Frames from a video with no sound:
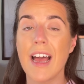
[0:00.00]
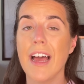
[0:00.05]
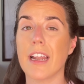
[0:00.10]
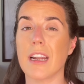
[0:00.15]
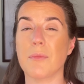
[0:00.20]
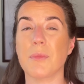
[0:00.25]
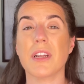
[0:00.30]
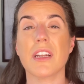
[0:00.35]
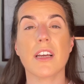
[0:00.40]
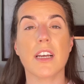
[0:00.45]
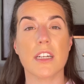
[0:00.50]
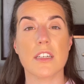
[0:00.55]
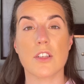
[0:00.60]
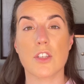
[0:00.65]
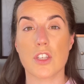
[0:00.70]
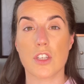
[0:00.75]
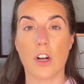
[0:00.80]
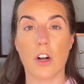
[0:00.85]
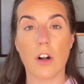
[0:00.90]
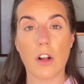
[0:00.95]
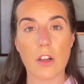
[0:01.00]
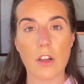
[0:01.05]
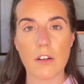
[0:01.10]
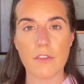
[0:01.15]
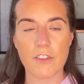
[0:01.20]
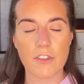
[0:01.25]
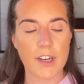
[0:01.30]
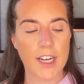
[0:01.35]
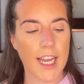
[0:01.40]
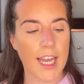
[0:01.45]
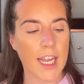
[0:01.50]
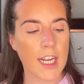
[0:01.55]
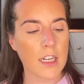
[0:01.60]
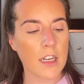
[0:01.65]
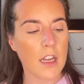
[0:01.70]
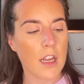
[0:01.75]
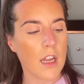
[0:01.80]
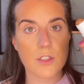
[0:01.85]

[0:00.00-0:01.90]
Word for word: and I'm gonna kind of start all over again.